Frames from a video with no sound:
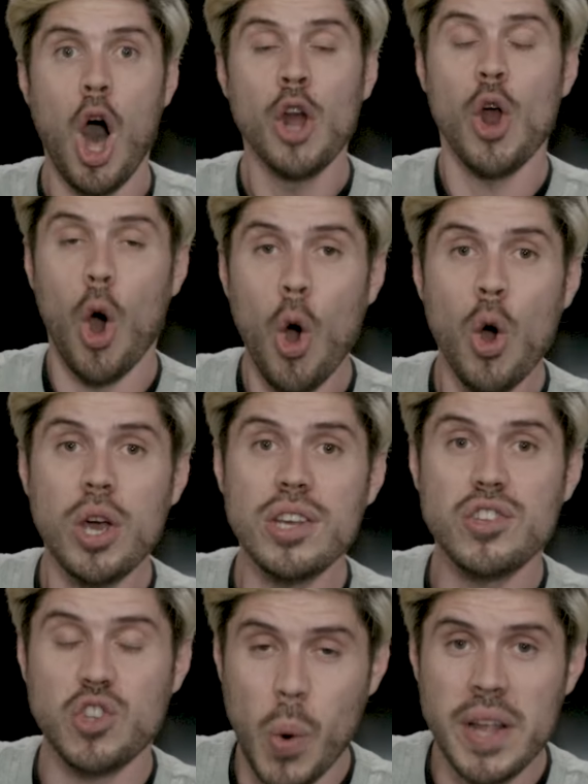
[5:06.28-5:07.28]
on
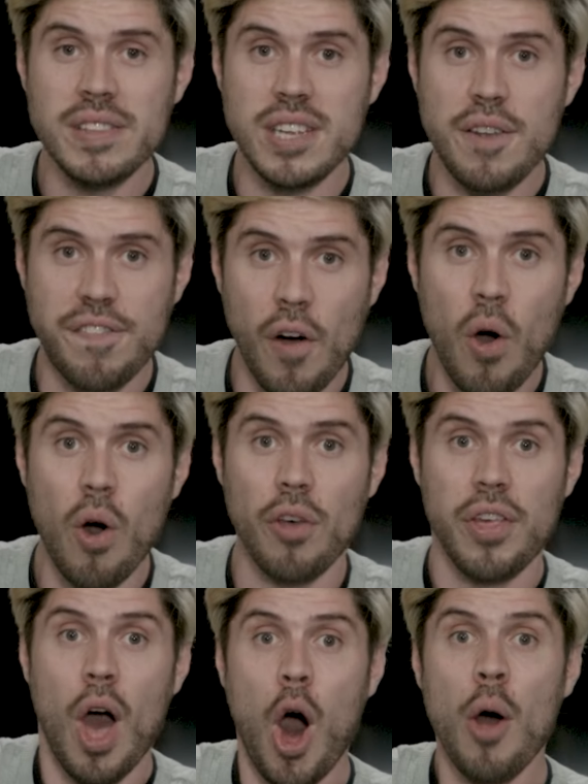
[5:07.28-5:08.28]
August
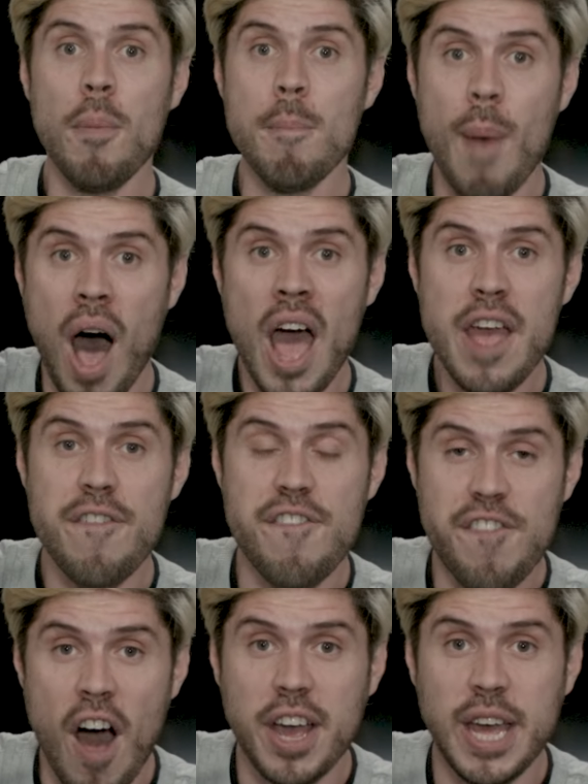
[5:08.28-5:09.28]
24th, on my
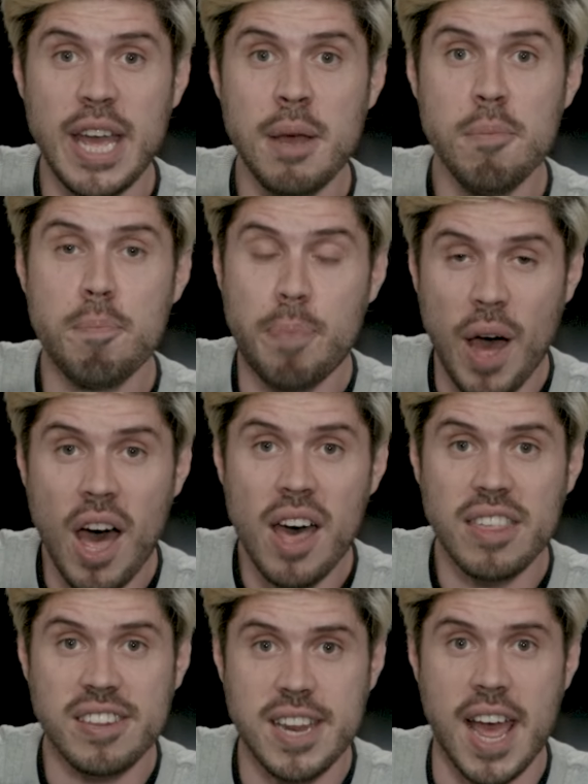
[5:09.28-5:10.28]

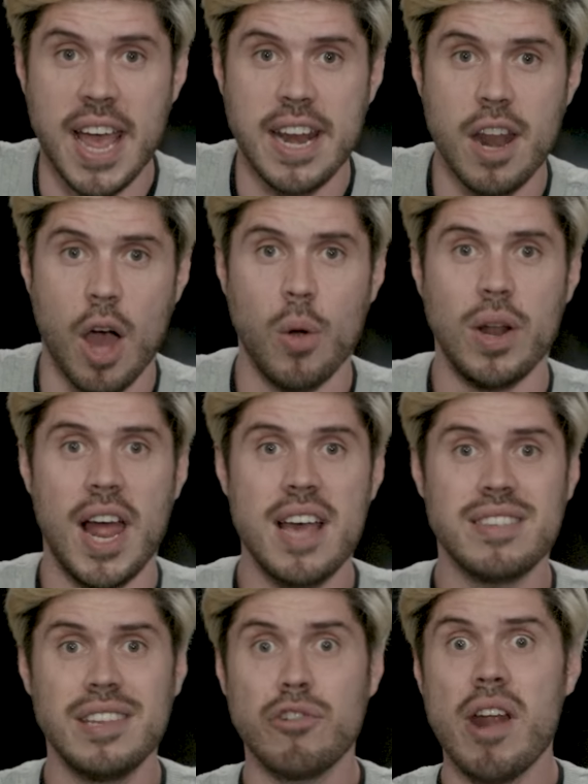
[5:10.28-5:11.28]
birthday, no
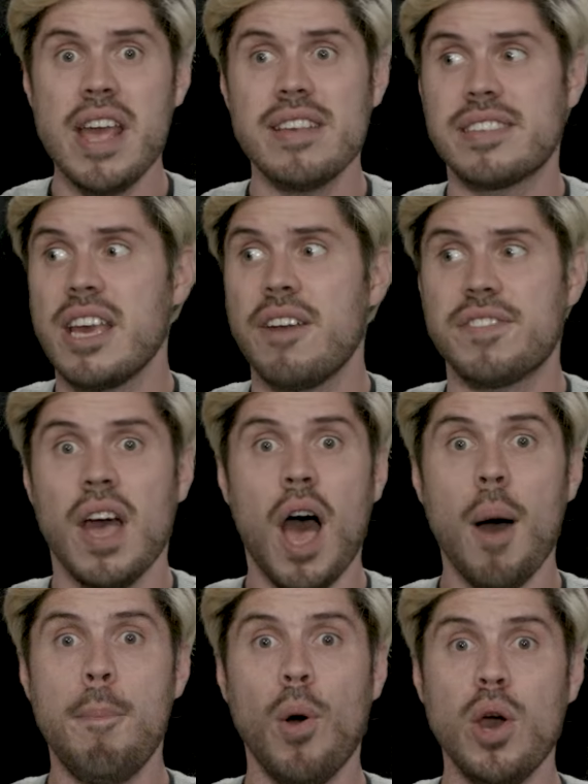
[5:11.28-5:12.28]
less. The greatest gift
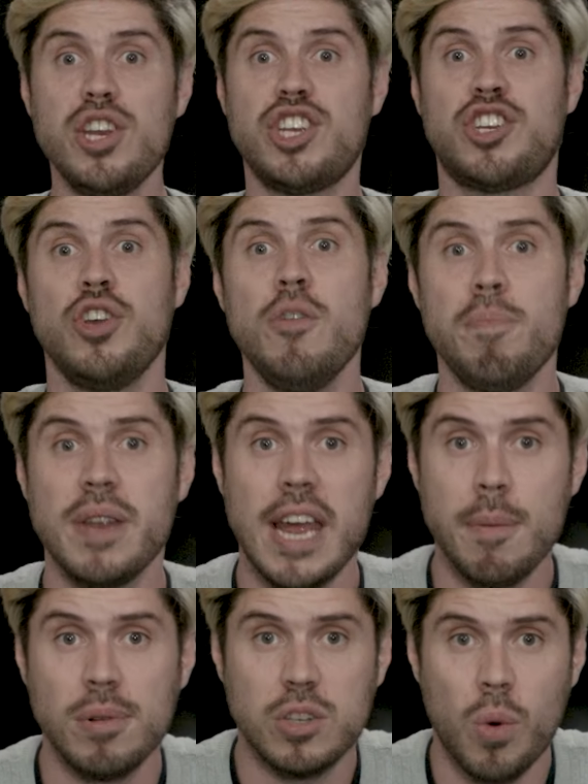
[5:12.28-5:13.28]
a boy should be
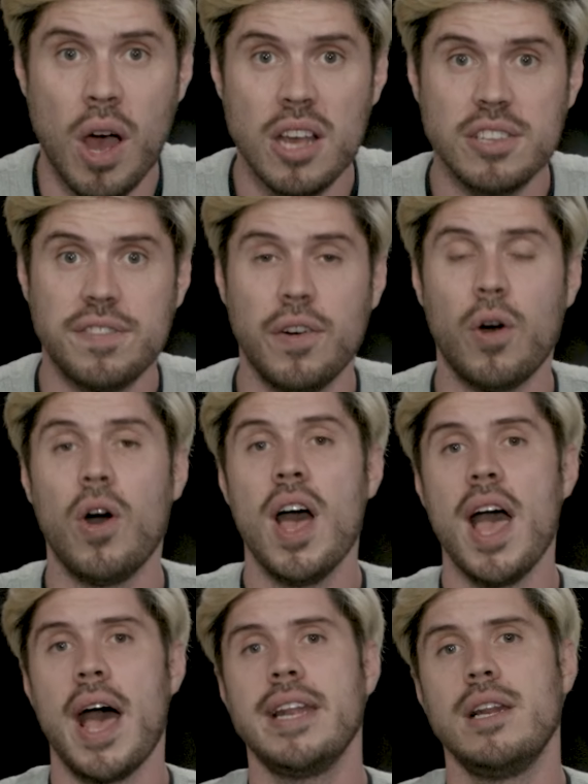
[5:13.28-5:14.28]
able to ask for,
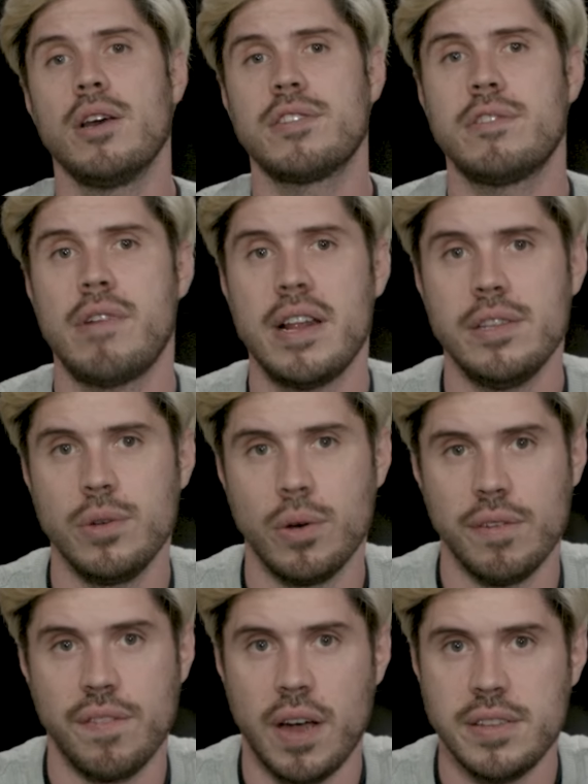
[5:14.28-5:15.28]
and he lost to Randy
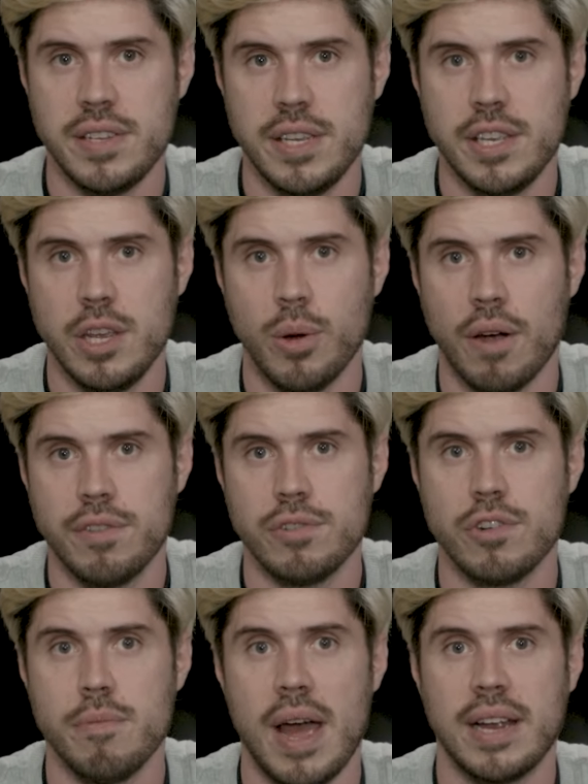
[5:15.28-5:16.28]
Orton via DQ after
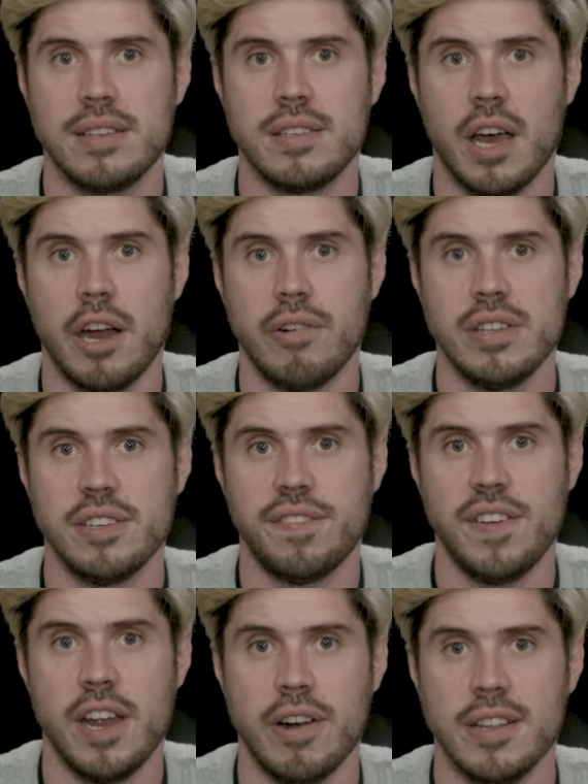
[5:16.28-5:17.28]
Drew McIntyre
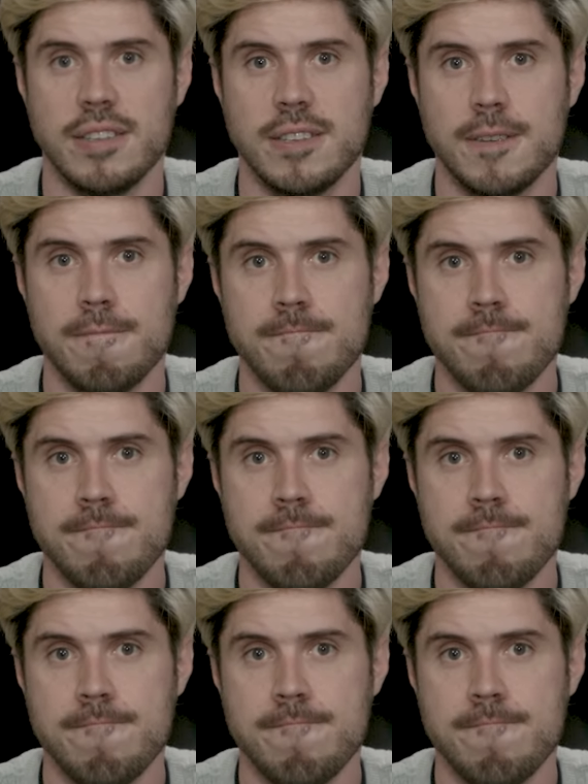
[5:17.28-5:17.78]
interference.